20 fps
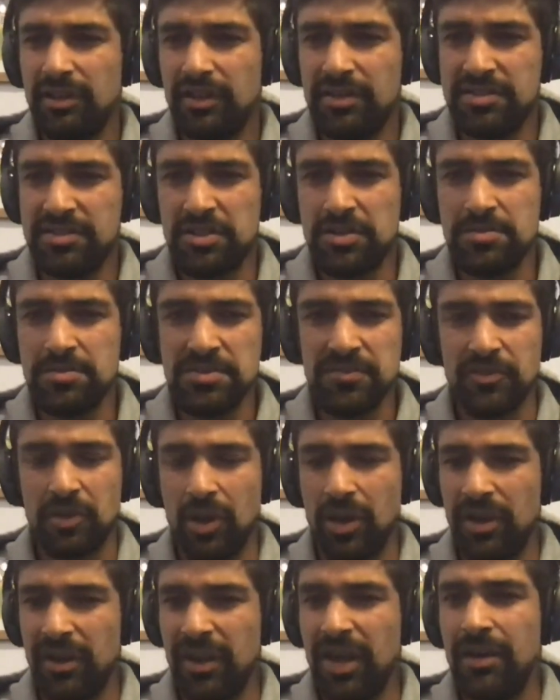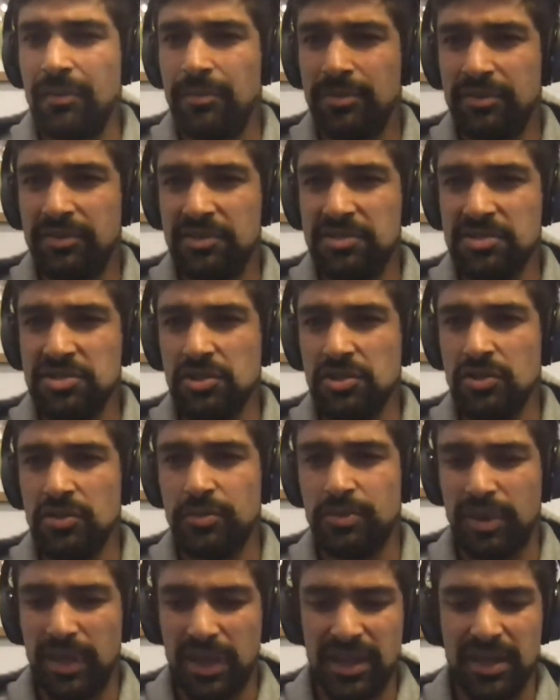In terms of growing up, did you
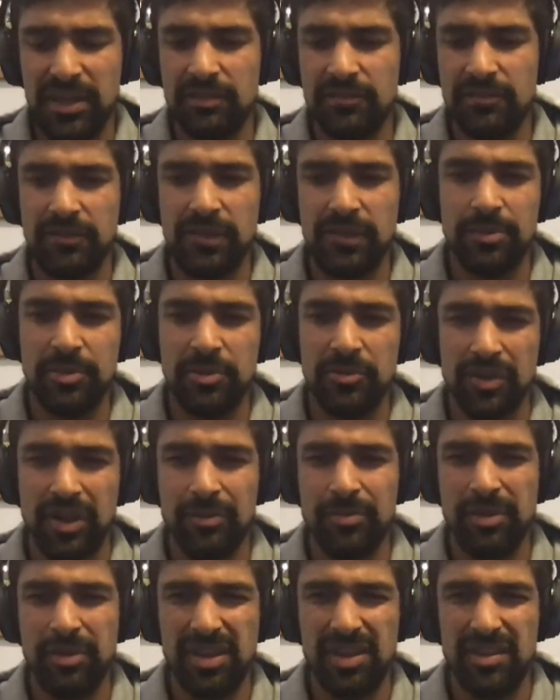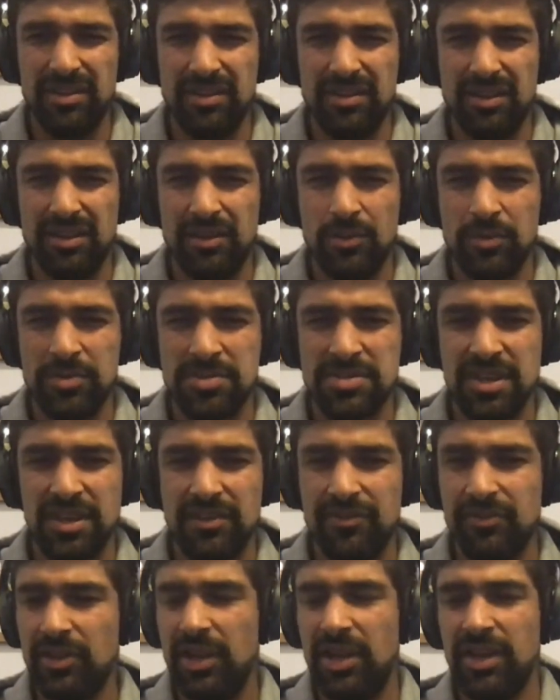play a fair bit of rugby, and was there
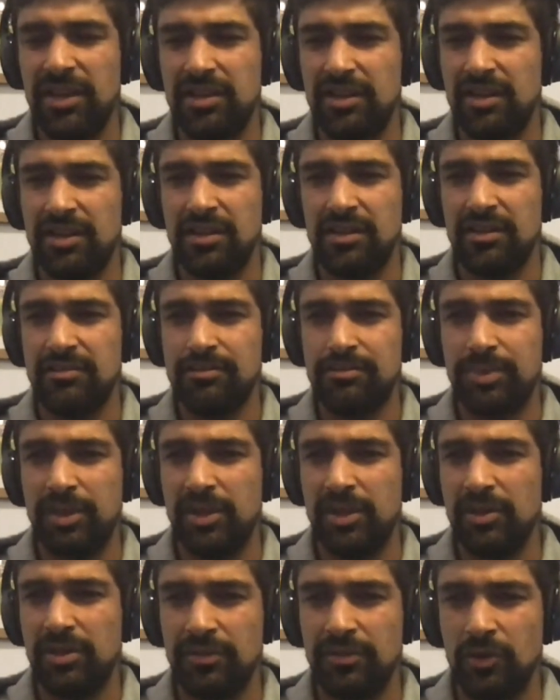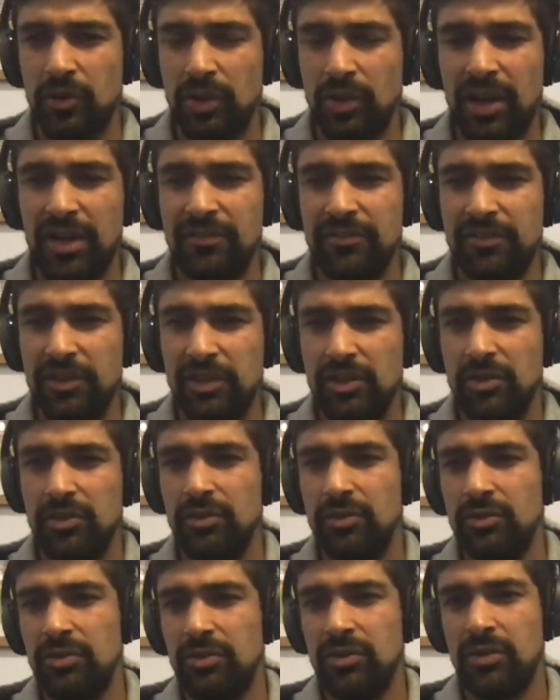ever like a period of your life where
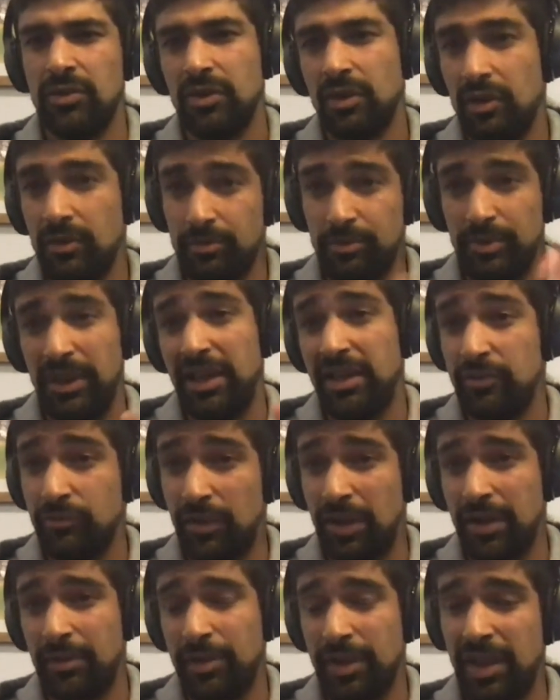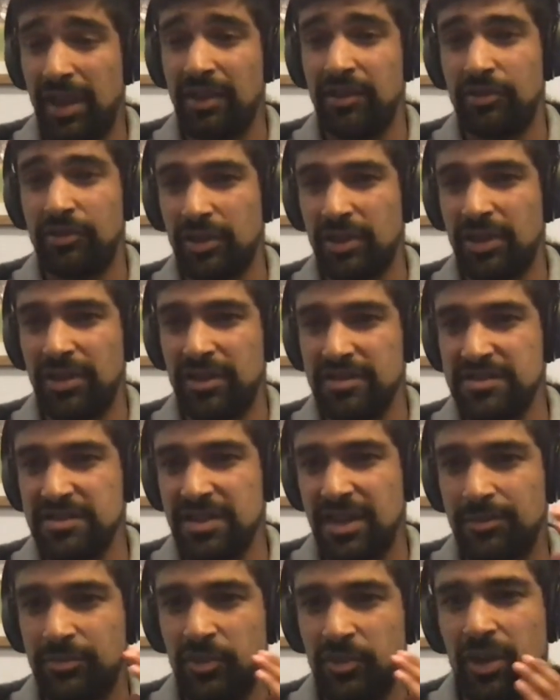you played rugby and cricket at the
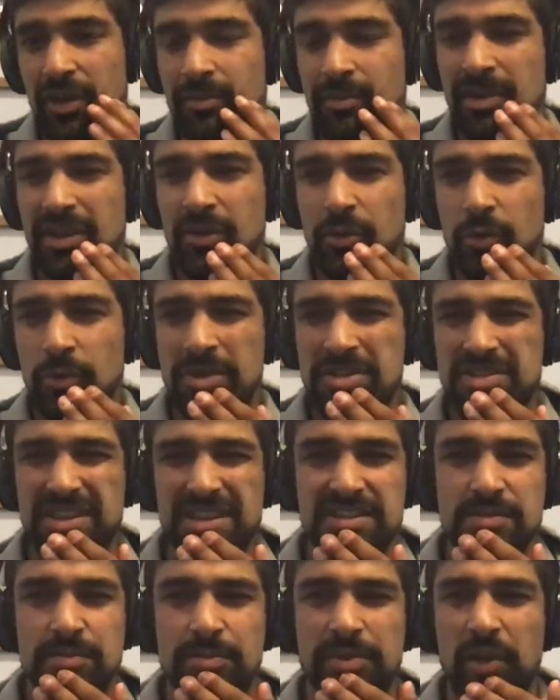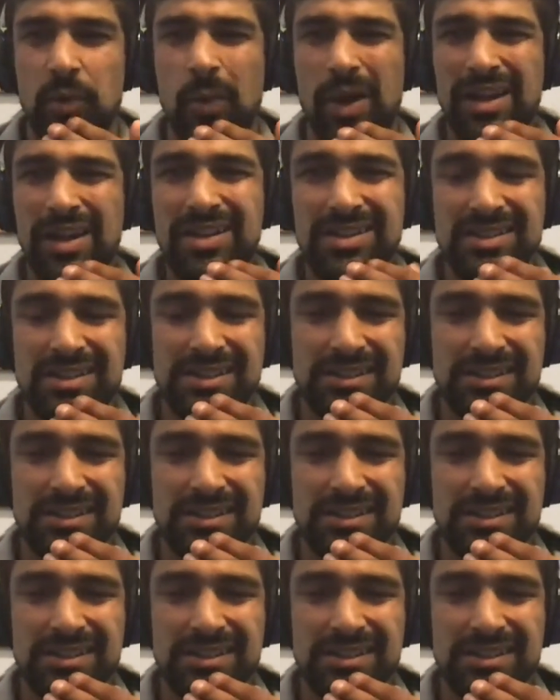same time and almost had to pick one?